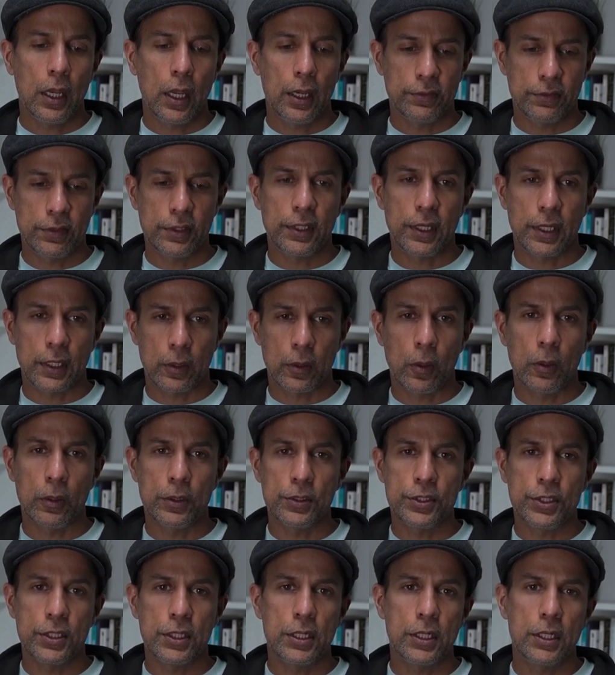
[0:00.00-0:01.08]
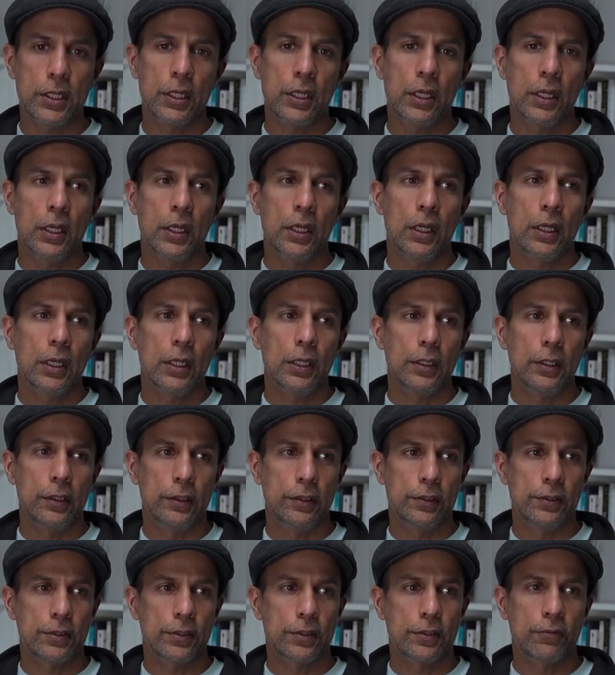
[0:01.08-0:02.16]
as a technology
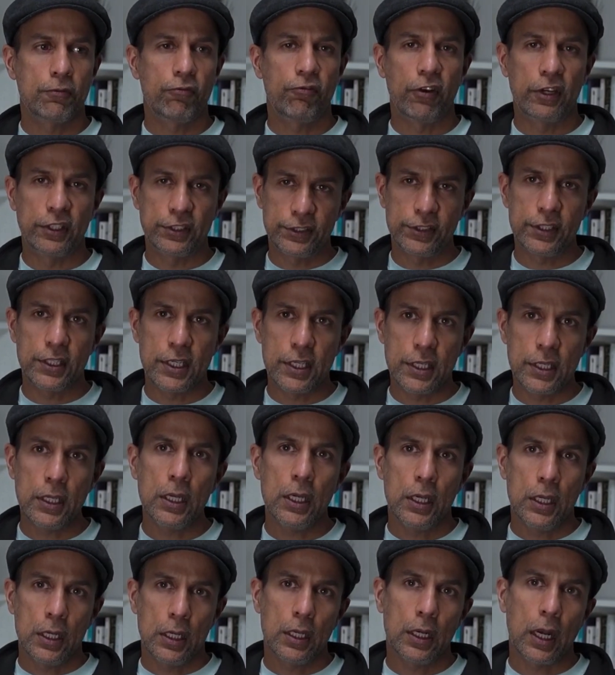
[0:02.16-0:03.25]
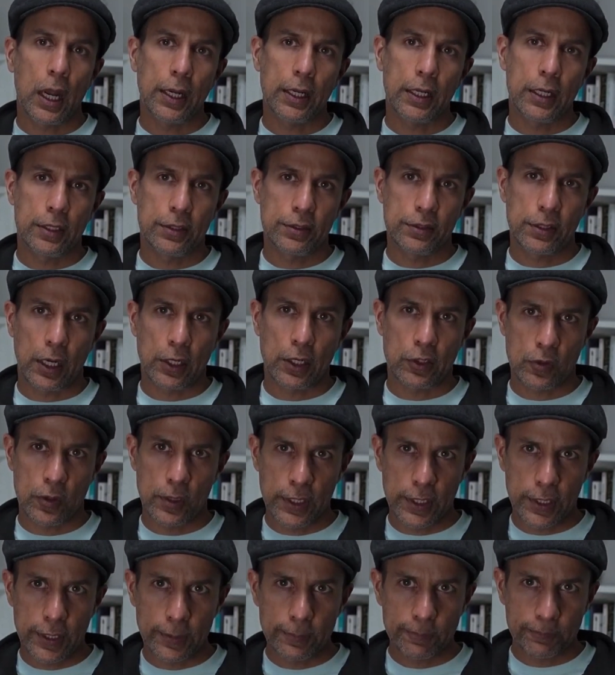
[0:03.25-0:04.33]
is fuzzy, like it's
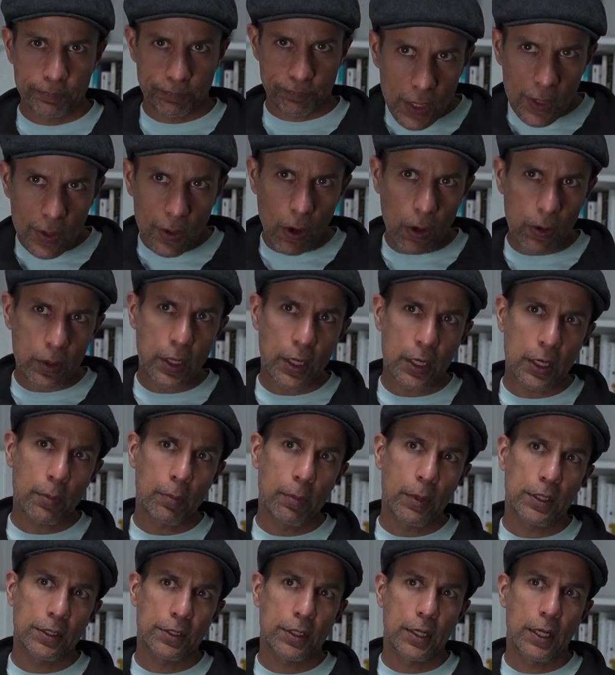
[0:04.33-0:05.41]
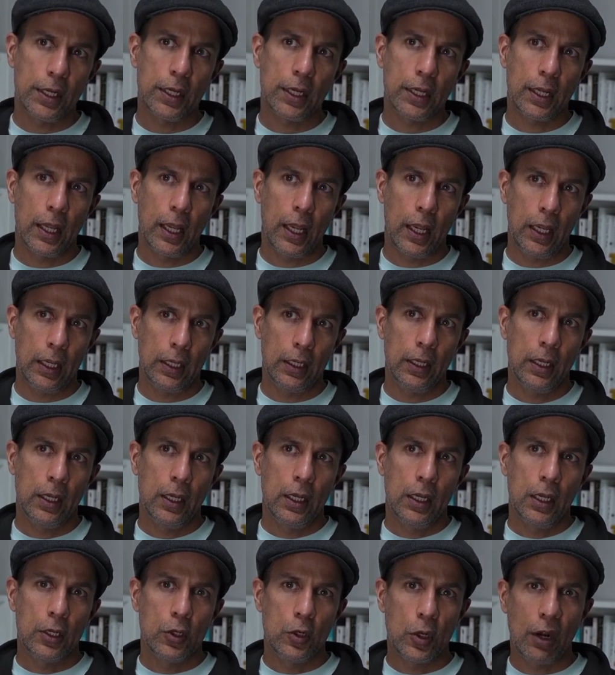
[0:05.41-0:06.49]
actually non-deterministic and
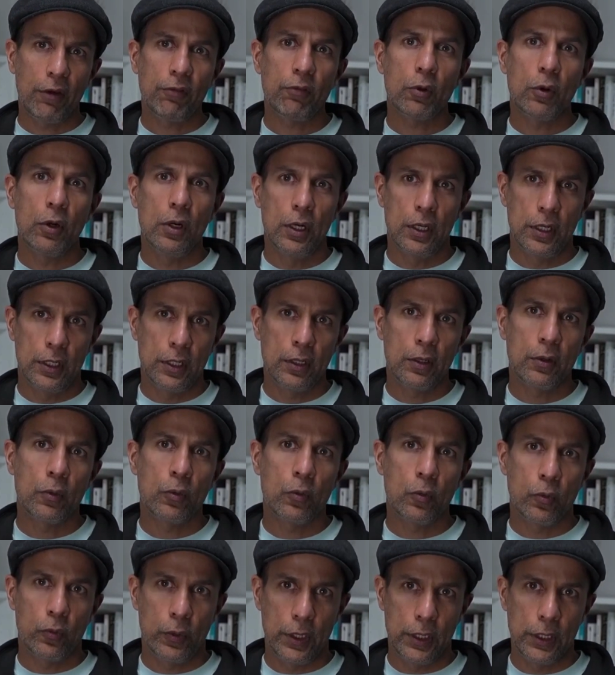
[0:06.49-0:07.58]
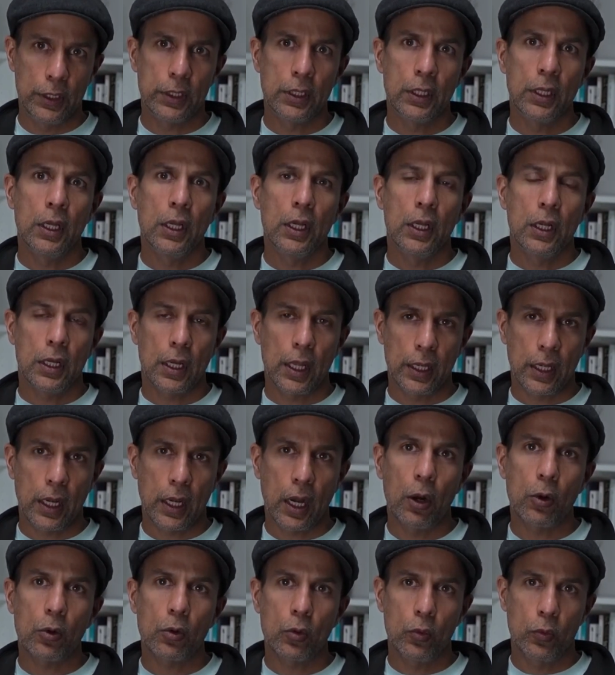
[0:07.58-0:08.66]
you have to learn with like
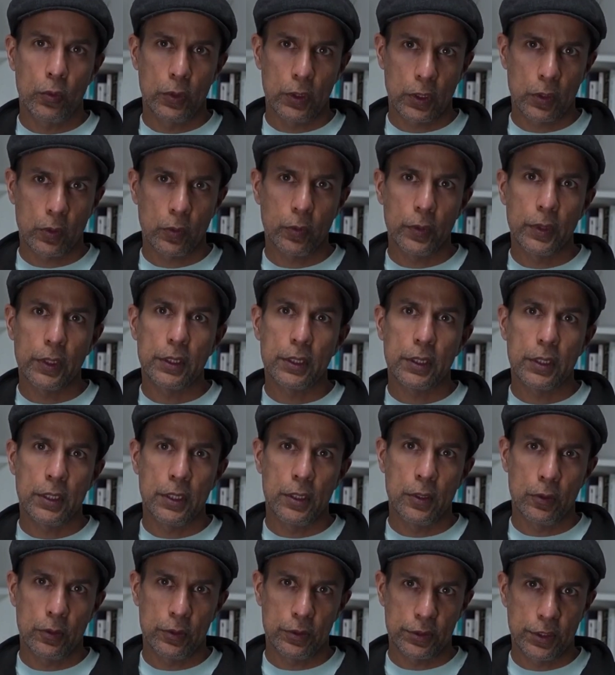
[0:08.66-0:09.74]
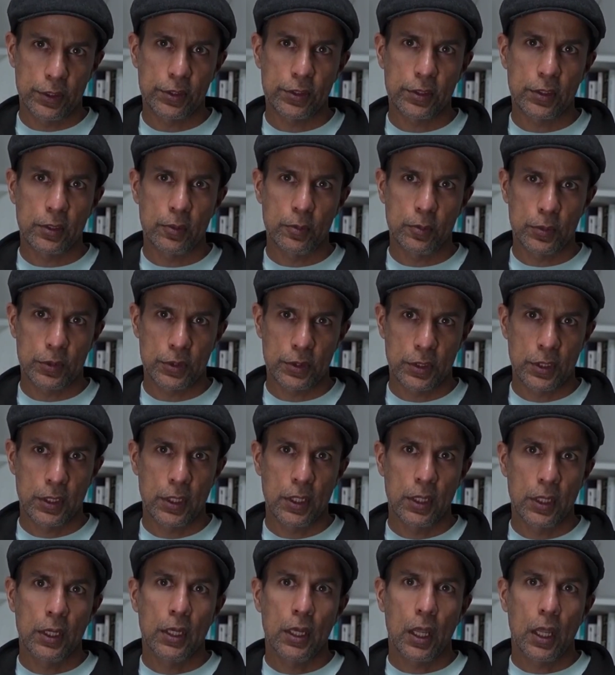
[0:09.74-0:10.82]
how to work with, systems,
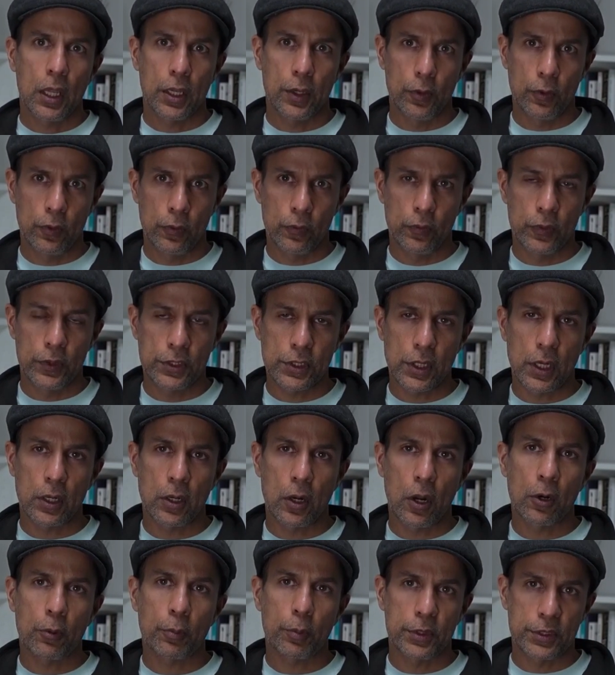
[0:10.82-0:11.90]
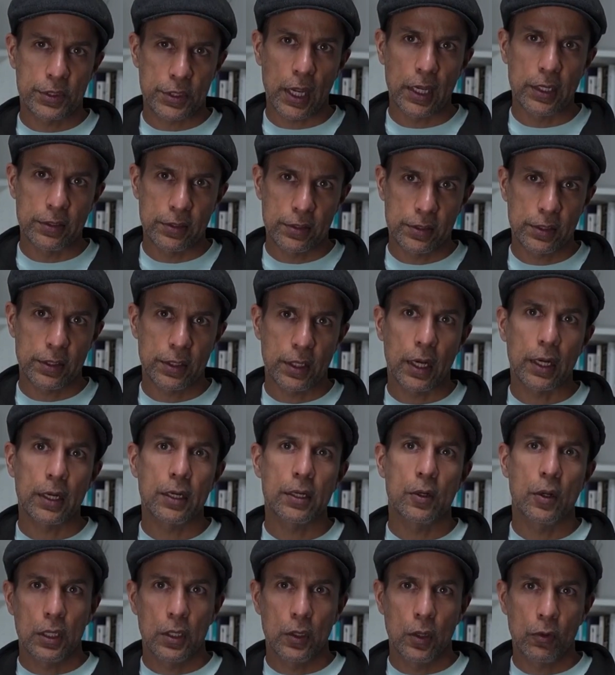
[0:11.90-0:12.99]
which are not precise,
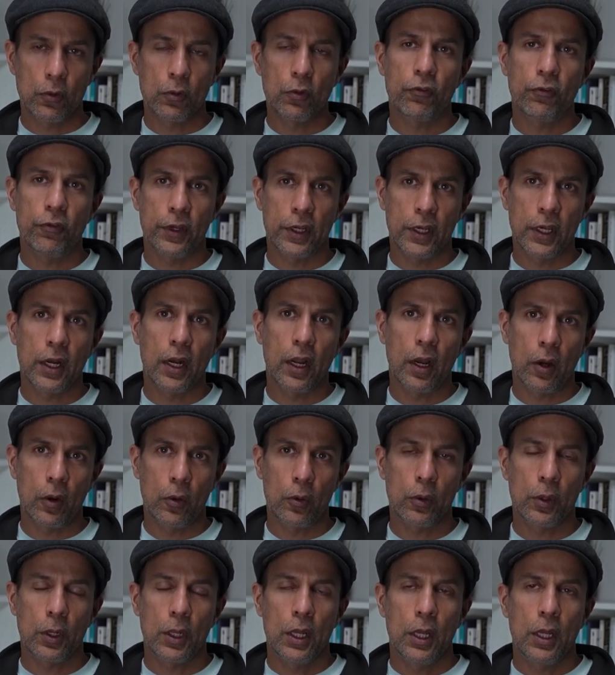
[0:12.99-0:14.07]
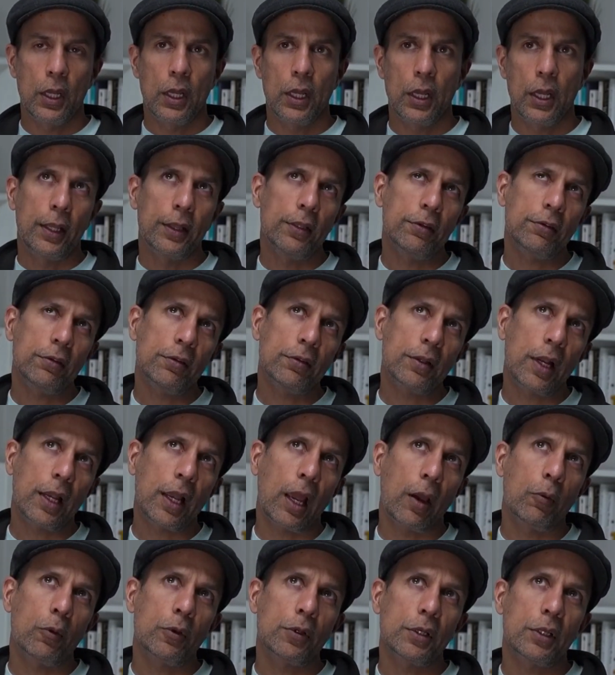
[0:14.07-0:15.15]
right? You have to figure out, and this is
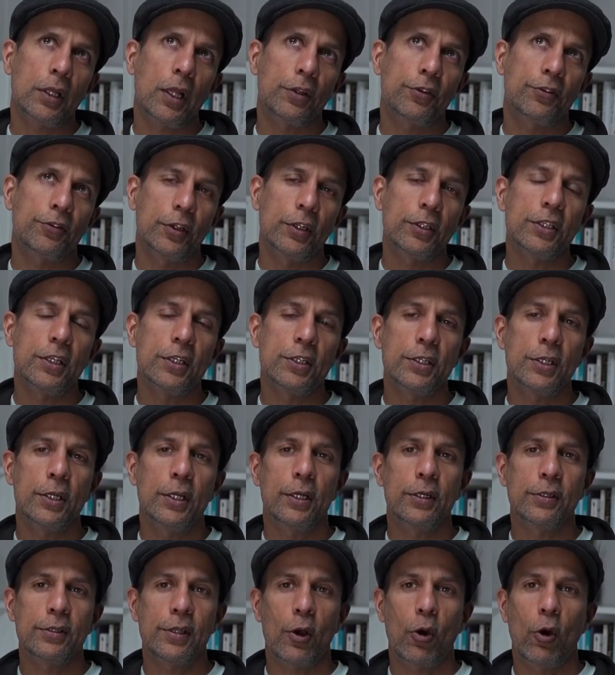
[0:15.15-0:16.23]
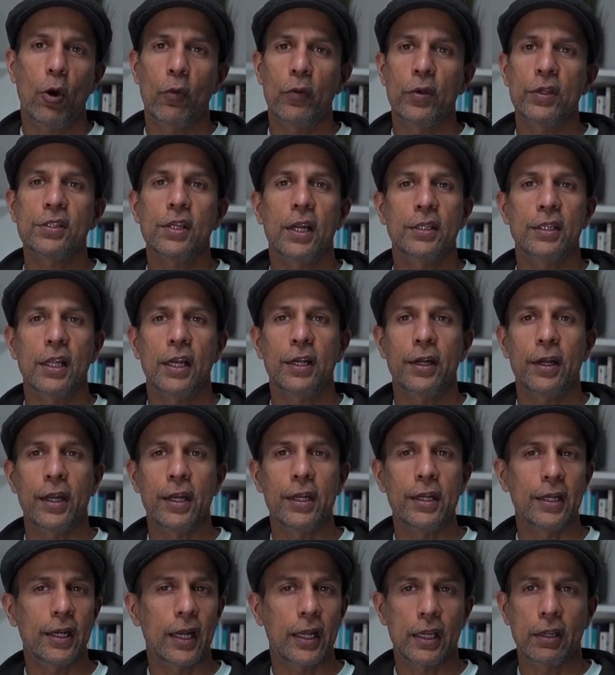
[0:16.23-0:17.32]
like, I would say that search engineers always had that
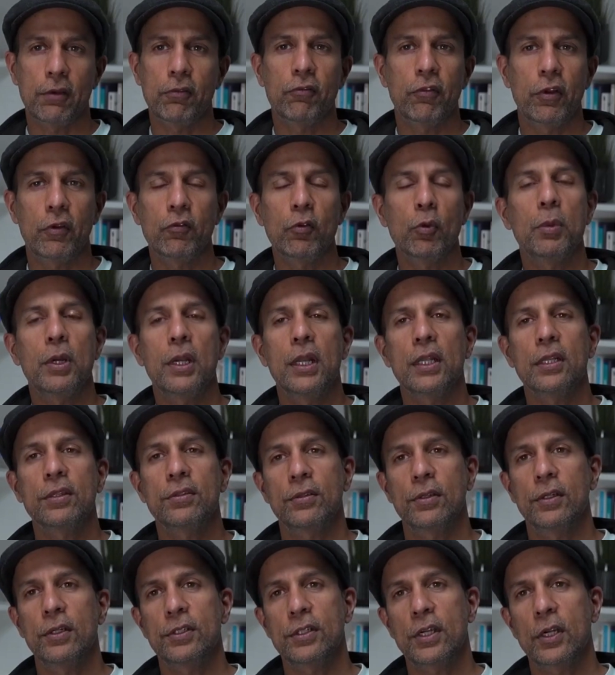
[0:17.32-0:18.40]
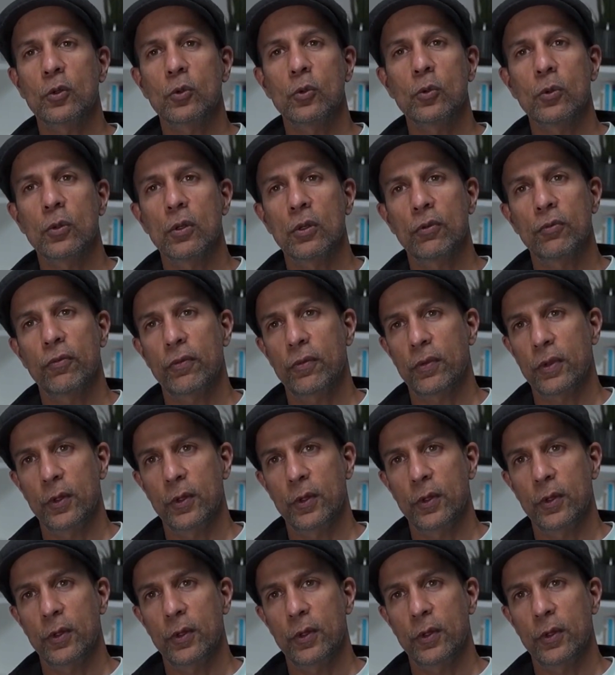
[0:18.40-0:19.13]
training. Like when we were building search at Google,